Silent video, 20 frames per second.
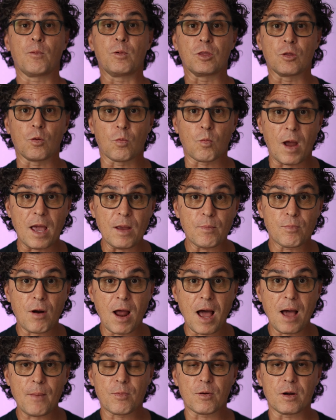with the right
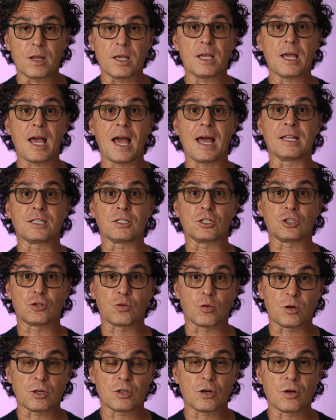property and it's a
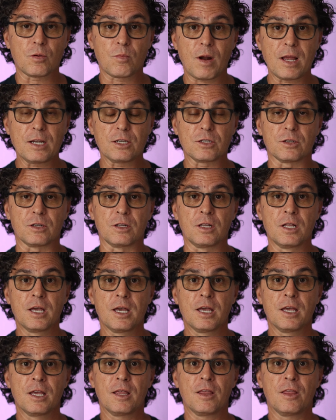short-term
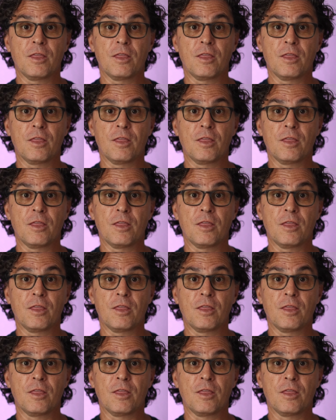rental,